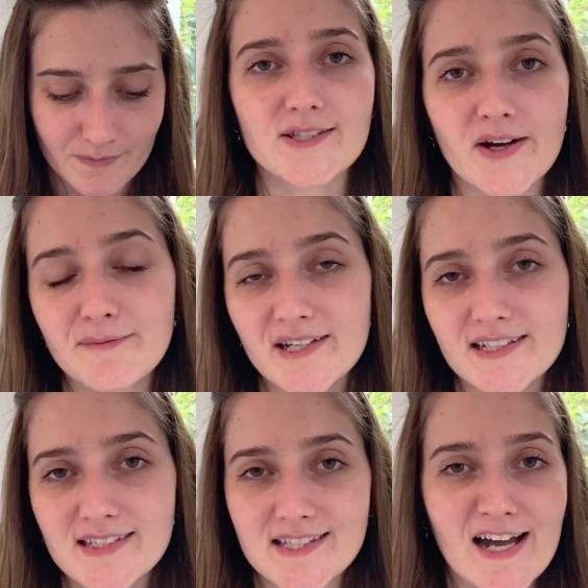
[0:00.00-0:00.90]
So I'm
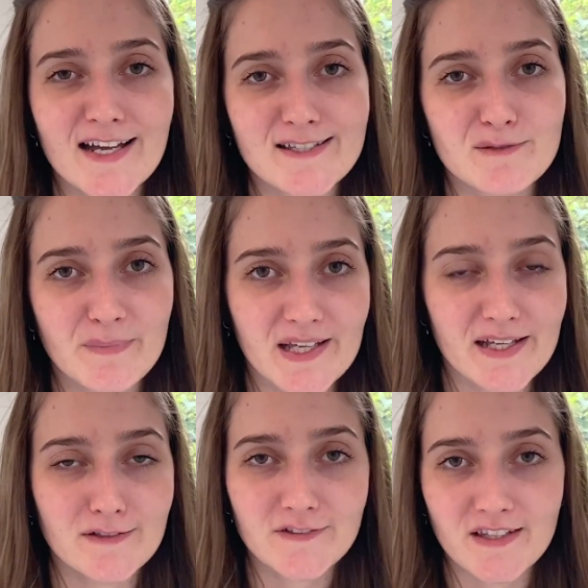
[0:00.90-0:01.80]
knitting the size
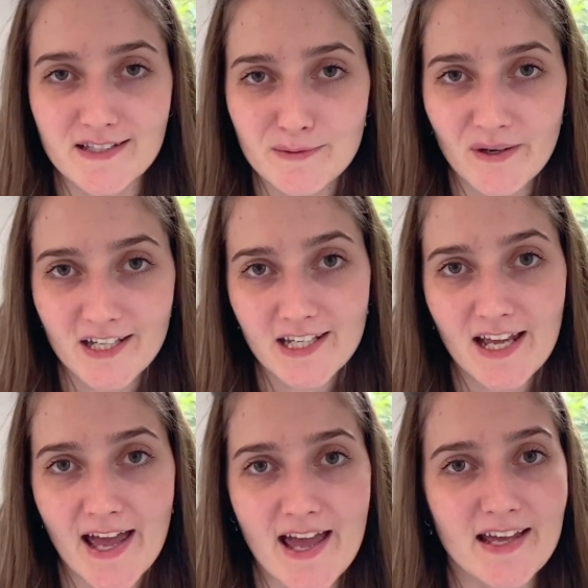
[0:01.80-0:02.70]
B for this one,
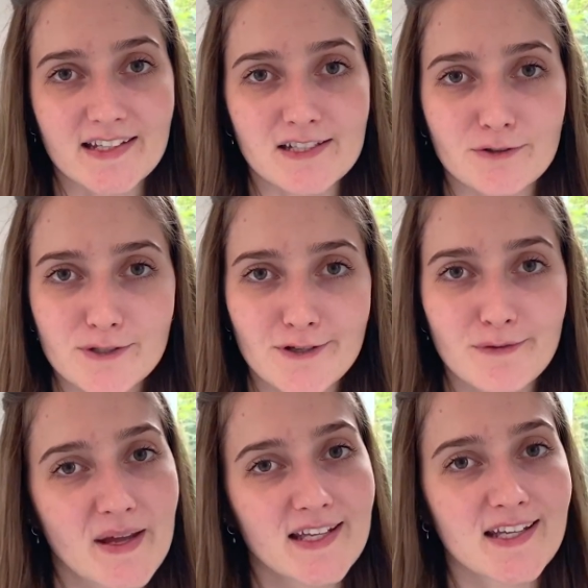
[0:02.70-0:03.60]
and also
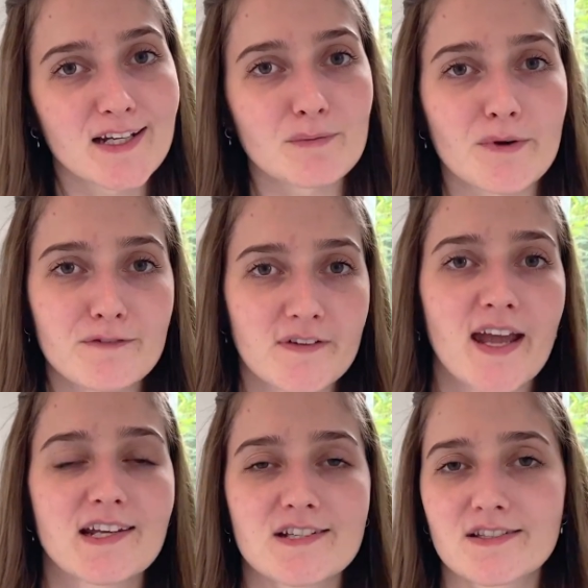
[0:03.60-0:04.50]
making
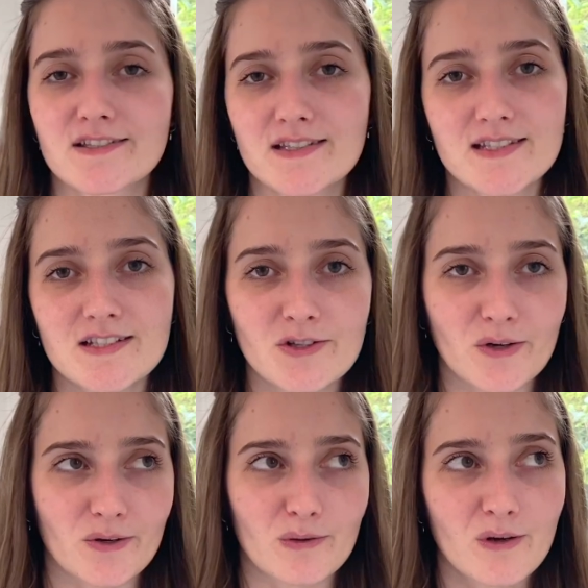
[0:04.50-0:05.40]
modifications
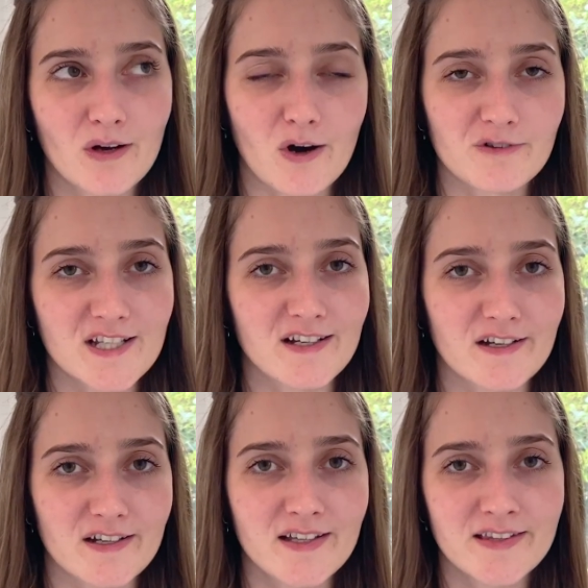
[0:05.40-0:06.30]
to
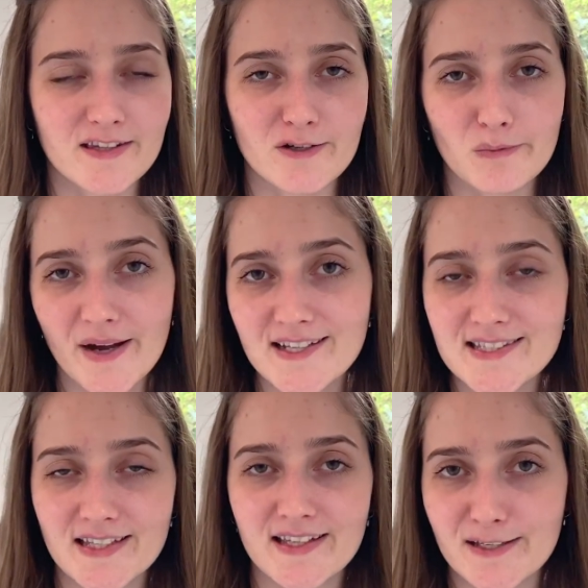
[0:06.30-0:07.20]
alter the waist
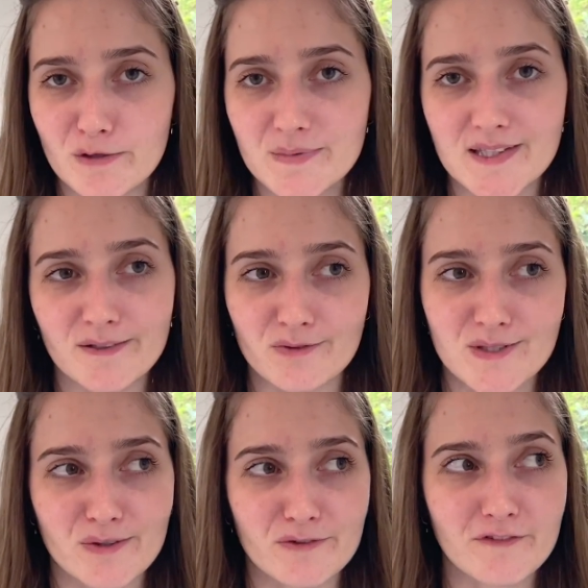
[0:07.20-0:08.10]
and the hips, and
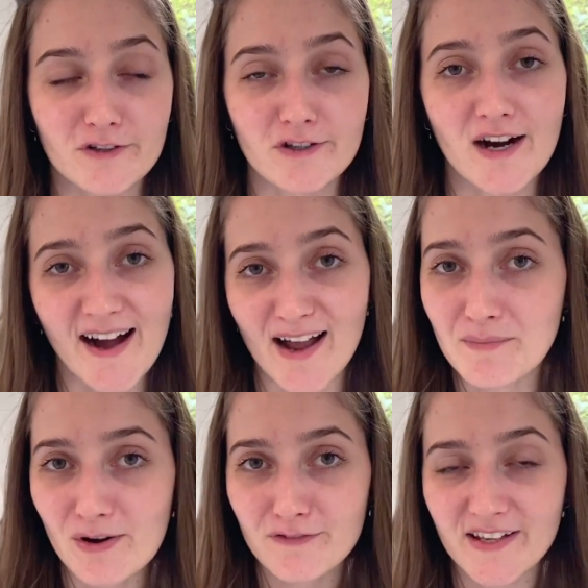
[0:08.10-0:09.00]
also for height
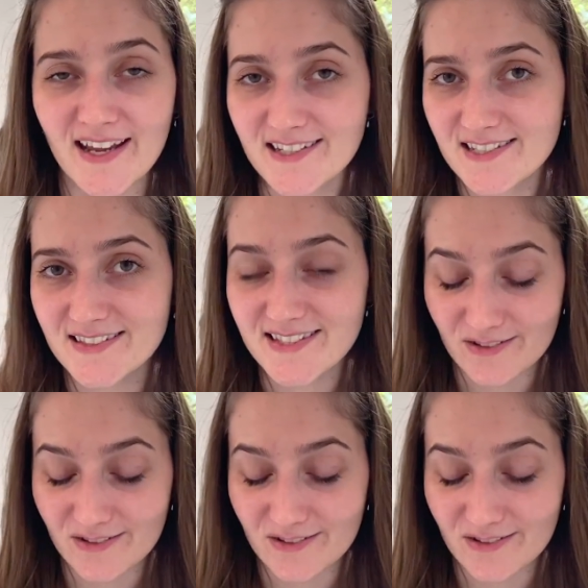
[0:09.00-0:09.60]
modifications.